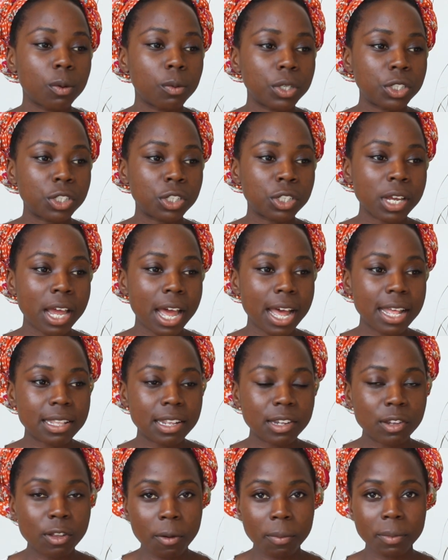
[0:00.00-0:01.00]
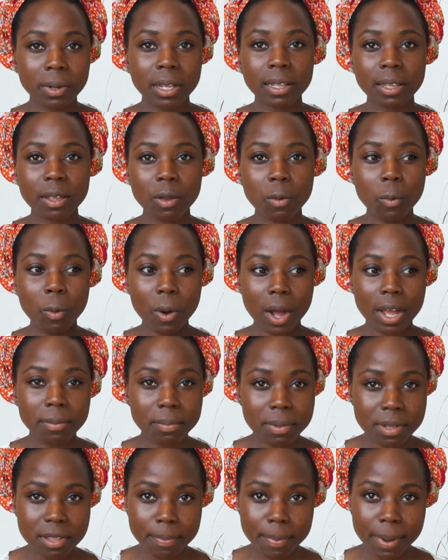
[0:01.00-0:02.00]
which has a dominantly
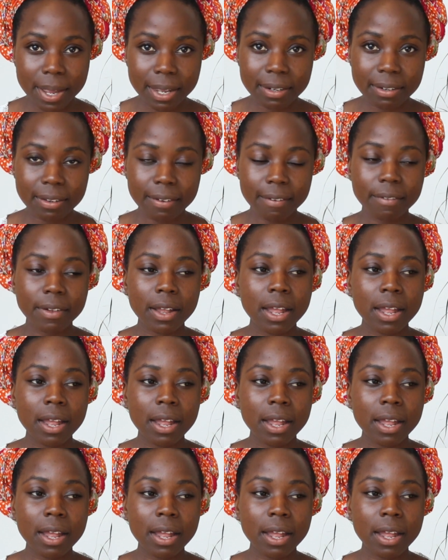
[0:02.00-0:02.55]
white perspective.